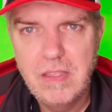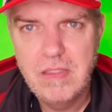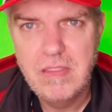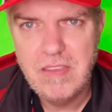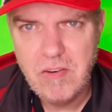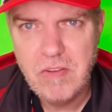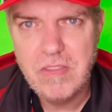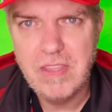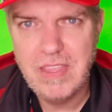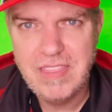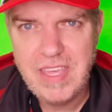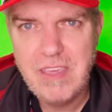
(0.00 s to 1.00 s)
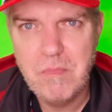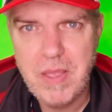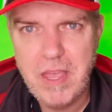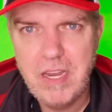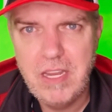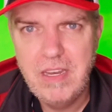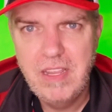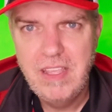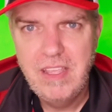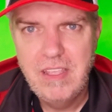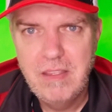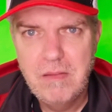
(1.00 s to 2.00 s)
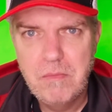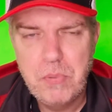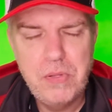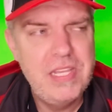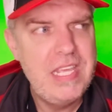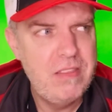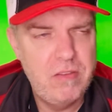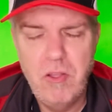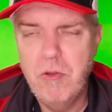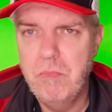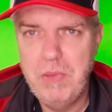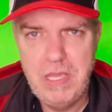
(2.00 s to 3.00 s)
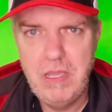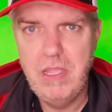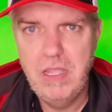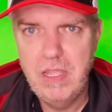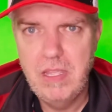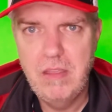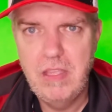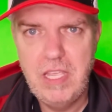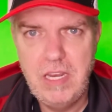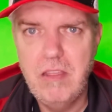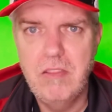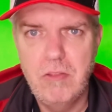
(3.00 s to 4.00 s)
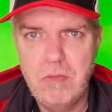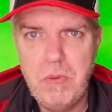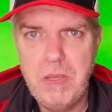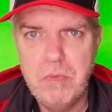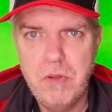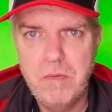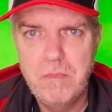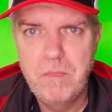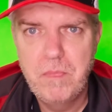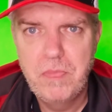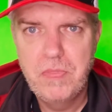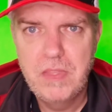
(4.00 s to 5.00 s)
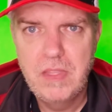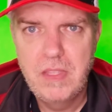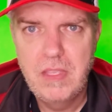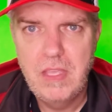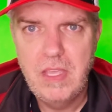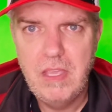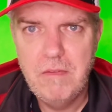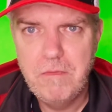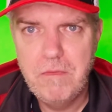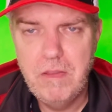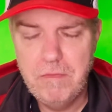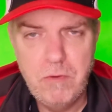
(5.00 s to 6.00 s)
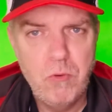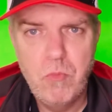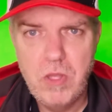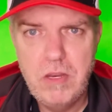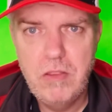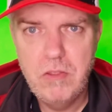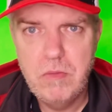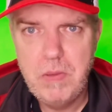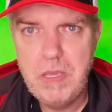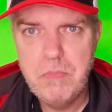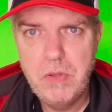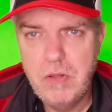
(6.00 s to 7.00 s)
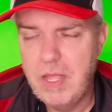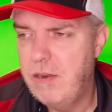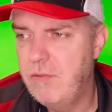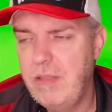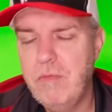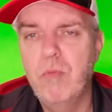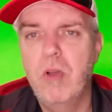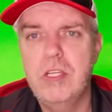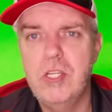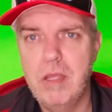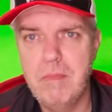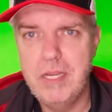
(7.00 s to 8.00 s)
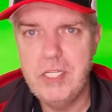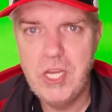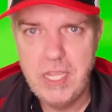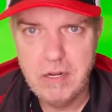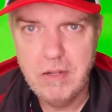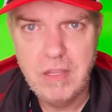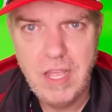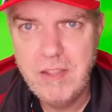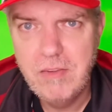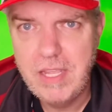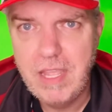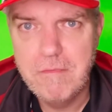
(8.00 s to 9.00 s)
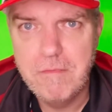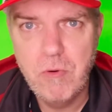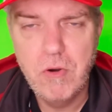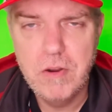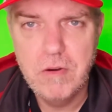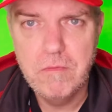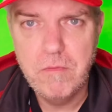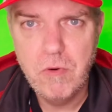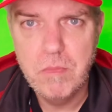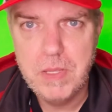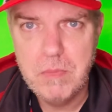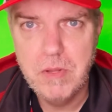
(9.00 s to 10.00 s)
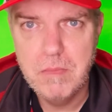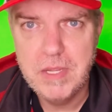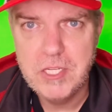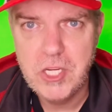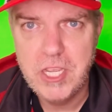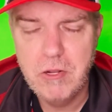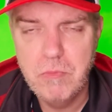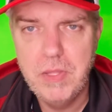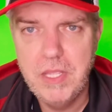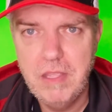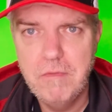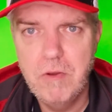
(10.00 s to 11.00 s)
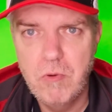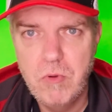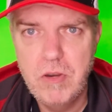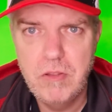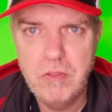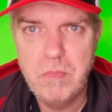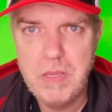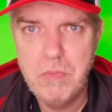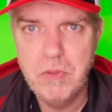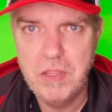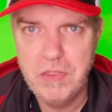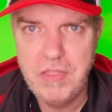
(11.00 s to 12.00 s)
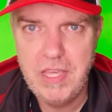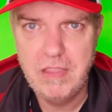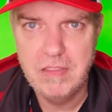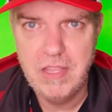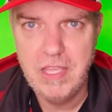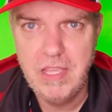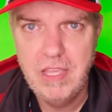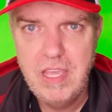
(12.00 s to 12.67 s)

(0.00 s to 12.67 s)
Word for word: Seriously, think about it. Please don't be any of those people. If, if you're one of those people, I don't even want you on my channel. I only have 404 people on my channel, but if you're one of those people that thinks that